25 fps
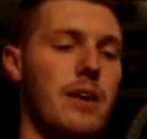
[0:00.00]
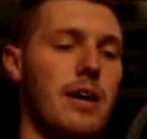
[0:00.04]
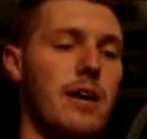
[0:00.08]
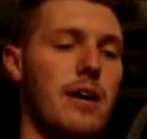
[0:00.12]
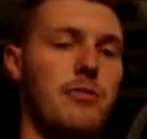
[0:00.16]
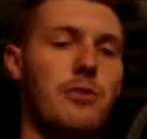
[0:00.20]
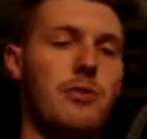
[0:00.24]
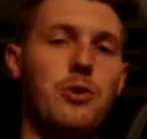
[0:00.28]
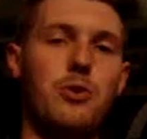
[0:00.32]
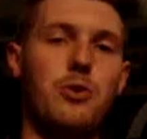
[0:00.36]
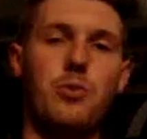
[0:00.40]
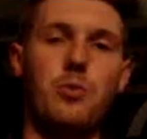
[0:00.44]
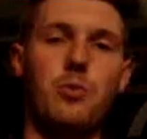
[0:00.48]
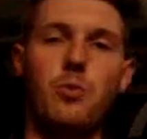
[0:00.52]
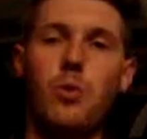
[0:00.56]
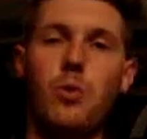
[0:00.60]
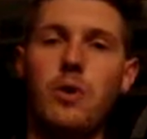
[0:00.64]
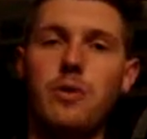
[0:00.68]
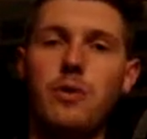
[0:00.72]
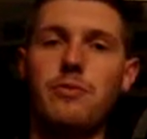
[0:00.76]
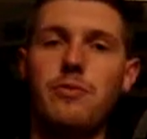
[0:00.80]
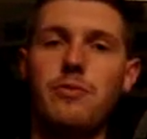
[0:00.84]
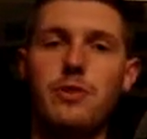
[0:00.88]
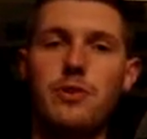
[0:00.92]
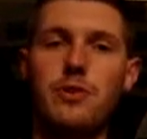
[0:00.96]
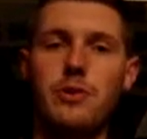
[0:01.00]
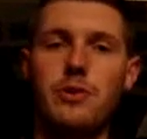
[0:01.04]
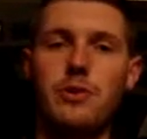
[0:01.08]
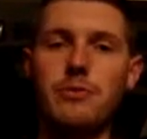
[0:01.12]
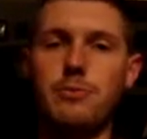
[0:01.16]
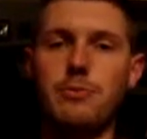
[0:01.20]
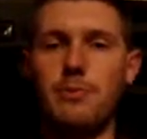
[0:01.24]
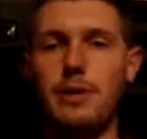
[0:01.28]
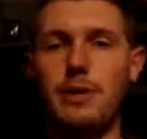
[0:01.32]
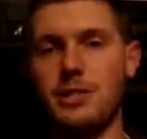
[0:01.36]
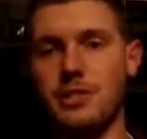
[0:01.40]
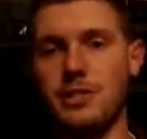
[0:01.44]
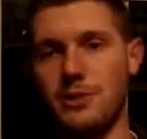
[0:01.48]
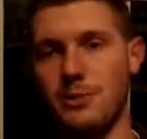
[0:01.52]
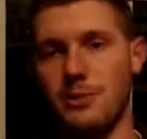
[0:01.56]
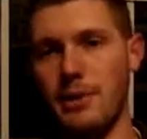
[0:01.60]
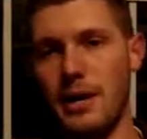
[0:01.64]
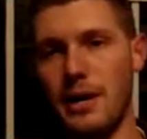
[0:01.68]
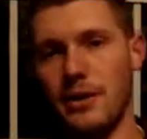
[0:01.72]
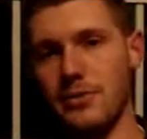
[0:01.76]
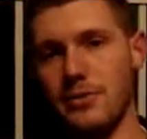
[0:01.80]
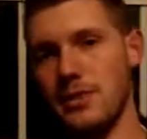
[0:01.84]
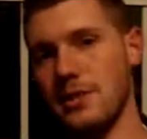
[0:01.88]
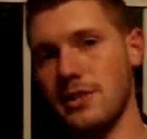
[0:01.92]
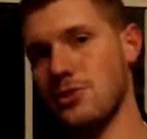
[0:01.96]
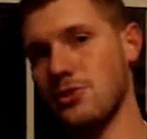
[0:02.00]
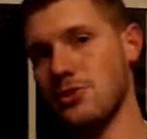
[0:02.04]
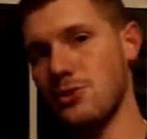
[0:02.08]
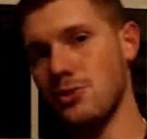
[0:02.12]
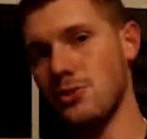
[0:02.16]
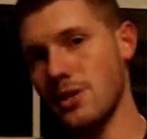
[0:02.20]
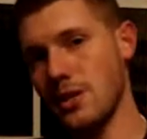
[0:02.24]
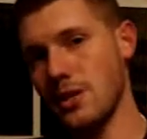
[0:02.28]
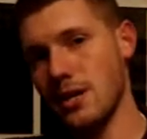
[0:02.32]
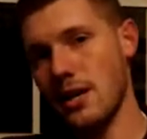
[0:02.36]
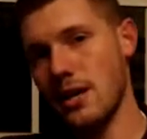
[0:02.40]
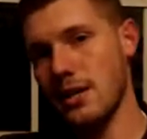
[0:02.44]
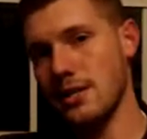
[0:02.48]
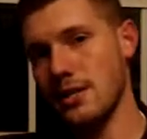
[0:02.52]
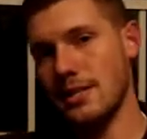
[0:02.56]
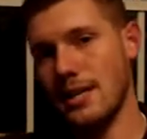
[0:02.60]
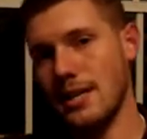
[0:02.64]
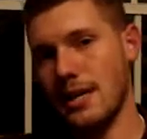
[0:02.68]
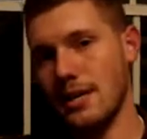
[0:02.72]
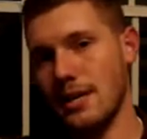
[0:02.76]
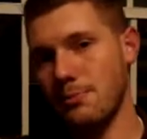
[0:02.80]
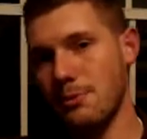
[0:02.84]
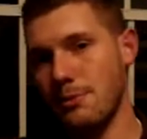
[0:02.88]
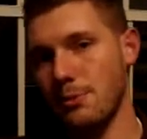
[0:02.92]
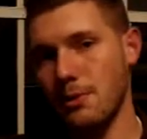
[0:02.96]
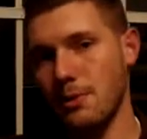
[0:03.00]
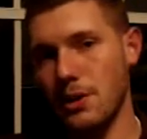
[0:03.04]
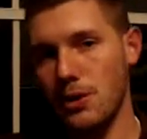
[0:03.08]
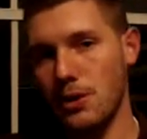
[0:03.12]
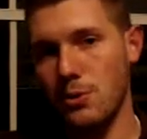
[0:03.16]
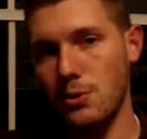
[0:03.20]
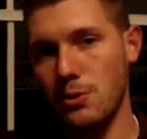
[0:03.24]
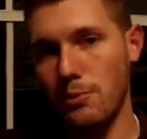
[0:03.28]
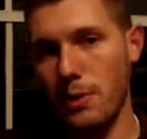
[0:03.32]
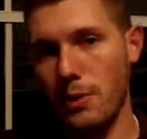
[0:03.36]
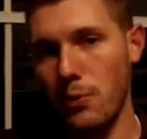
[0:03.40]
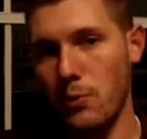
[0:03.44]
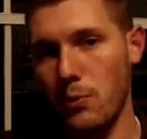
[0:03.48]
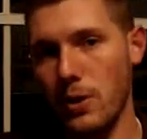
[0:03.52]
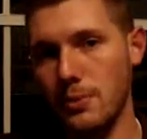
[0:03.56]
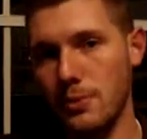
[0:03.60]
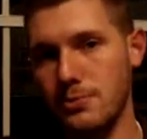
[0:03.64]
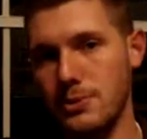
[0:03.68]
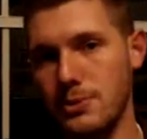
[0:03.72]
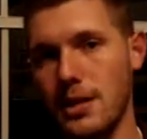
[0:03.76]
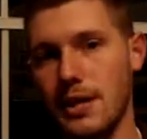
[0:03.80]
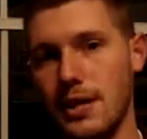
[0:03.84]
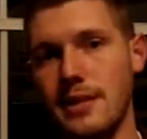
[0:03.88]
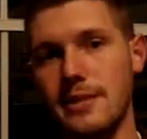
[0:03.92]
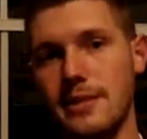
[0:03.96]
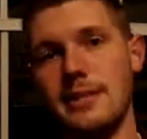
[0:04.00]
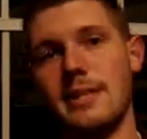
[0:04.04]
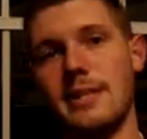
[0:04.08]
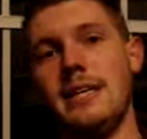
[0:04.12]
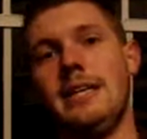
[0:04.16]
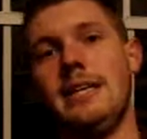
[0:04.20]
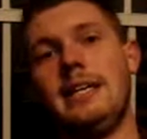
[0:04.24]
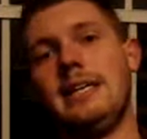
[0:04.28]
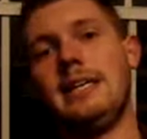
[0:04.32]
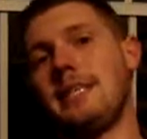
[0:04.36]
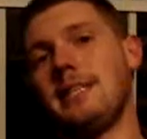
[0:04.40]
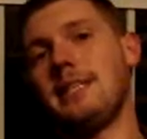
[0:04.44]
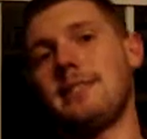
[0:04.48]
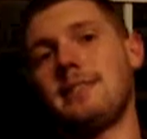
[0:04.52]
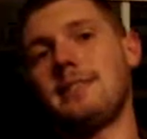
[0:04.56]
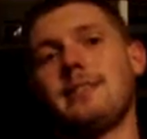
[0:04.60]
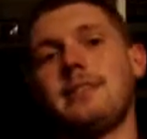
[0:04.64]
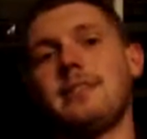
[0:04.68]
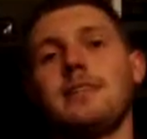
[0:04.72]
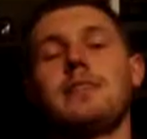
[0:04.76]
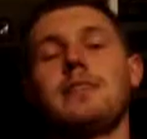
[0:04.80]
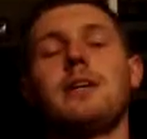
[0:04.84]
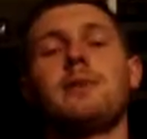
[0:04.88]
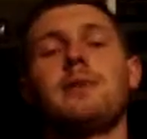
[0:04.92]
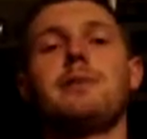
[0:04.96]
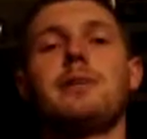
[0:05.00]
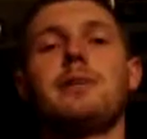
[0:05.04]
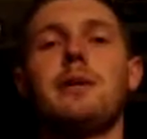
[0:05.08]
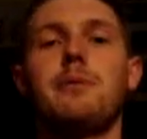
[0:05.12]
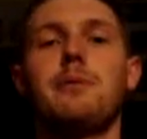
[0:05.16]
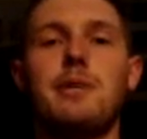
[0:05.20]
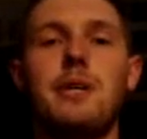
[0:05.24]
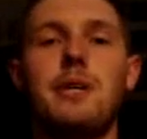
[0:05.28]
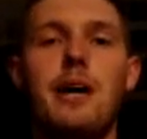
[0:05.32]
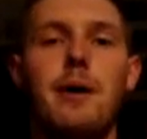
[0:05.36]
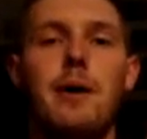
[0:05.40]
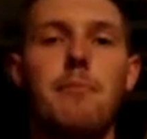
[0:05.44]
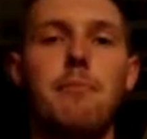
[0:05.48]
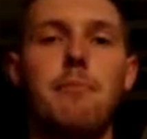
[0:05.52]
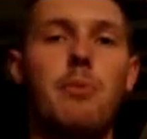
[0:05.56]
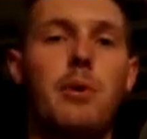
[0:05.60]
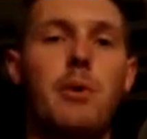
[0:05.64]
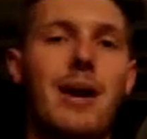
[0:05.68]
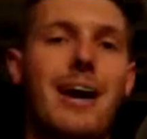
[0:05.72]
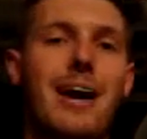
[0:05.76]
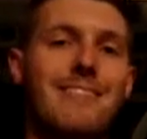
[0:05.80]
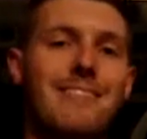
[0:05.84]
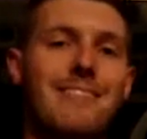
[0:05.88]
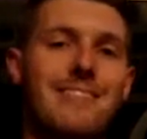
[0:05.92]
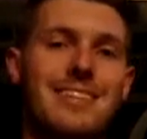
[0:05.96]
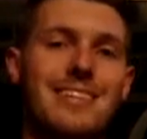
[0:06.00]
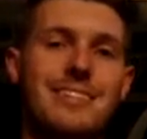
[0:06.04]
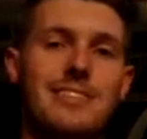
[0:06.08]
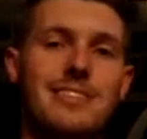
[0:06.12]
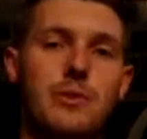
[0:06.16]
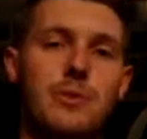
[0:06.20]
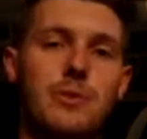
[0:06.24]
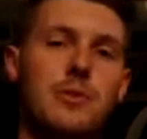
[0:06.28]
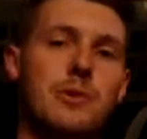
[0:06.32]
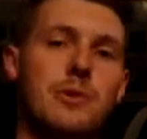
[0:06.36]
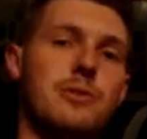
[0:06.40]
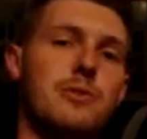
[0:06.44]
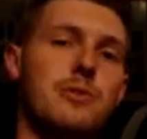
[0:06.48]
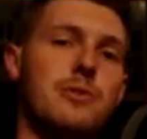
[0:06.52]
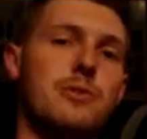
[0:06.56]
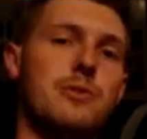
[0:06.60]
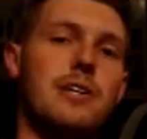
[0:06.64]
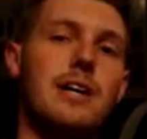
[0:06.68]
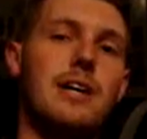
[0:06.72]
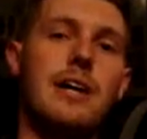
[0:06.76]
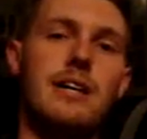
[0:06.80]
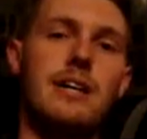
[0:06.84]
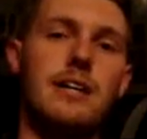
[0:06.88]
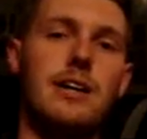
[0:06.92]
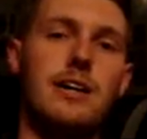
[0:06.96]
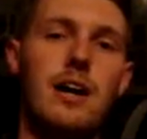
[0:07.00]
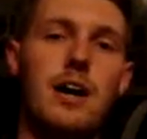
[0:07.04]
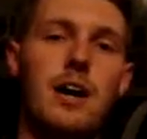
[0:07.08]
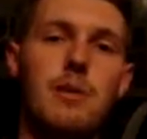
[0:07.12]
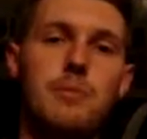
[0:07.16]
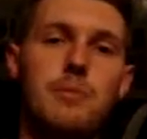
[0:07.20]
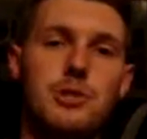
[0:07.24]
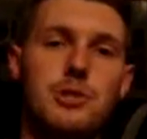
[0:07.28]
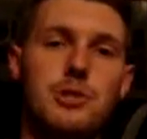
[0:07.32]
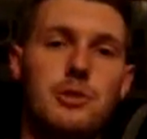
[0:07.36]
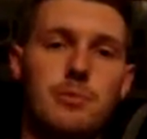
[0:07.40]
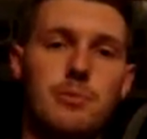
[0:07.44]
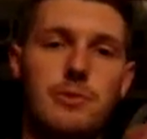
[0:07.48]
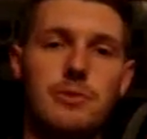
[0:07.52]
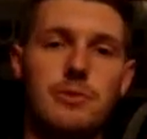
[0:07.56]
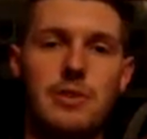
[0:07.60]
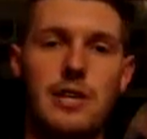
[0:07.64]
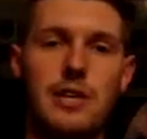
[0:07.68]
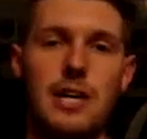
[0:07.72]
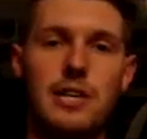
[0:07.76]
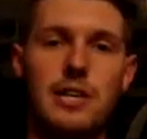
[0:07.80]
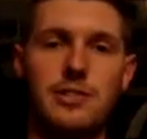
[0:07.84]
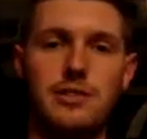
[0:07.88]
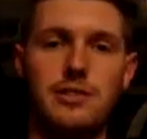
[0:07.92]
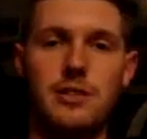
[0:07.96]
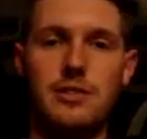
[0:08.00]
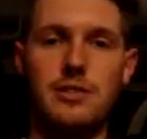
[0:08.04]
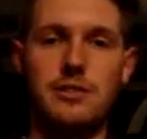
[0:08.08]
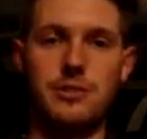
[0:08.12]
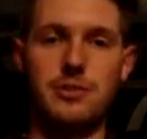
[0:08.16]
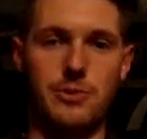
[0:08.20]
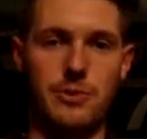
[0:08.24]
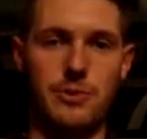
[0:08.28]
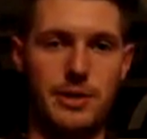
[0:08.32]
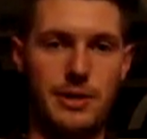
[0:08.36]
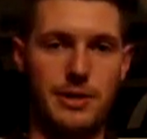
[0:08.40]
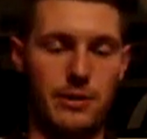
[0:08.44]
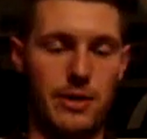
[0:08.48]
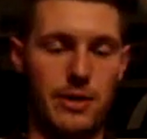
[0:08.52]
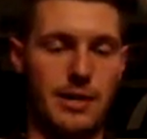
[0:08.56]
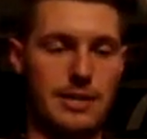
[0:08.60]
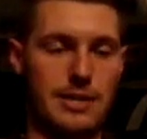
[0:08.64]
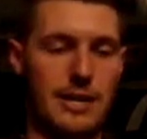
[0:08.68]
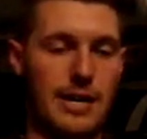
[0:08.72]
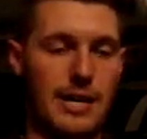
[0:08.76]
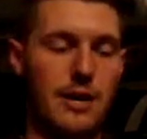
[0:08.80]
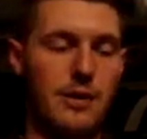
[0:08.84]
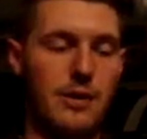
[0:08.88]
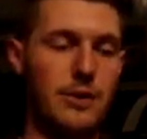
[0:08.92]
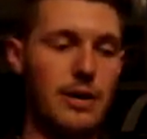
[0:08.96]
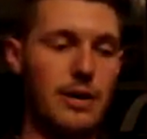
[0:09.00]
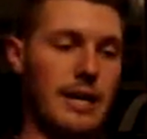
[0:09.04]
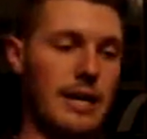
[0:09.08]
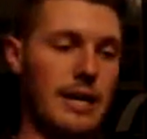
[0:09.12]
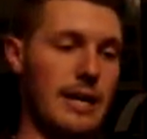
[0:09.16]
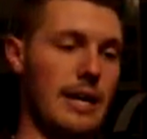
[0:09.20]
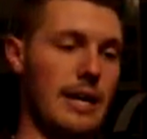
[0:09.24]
If you want further information about this, you can contact me by going to my website. It's www.bradvincentrealtor.com. It should be flashing on the screen right now.